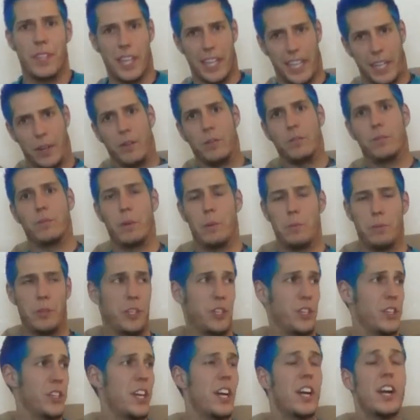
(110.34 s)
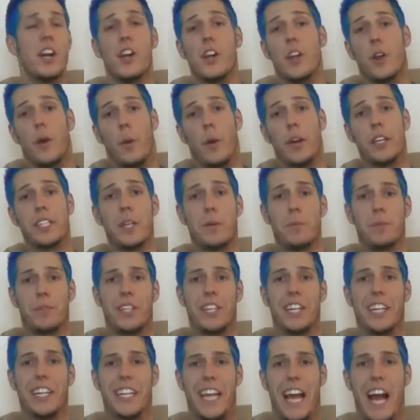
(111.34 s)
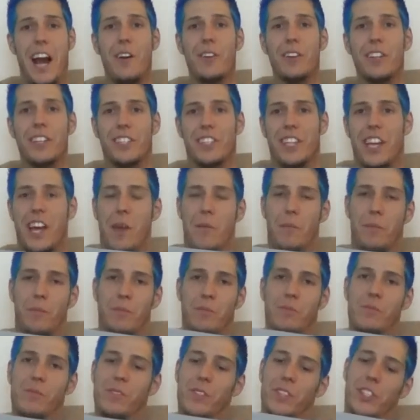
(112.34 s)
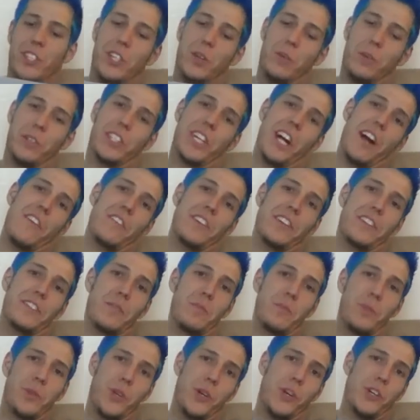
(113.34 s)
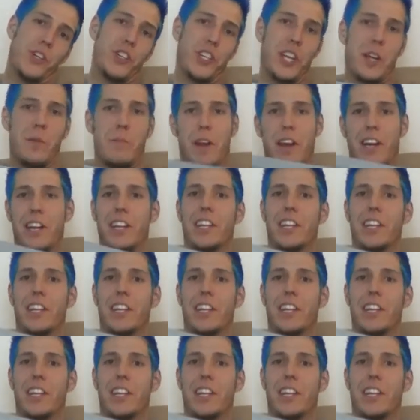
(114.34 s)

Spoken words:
I get repositioned. The reason I'm sitting down is I'm still recovering from surgery on my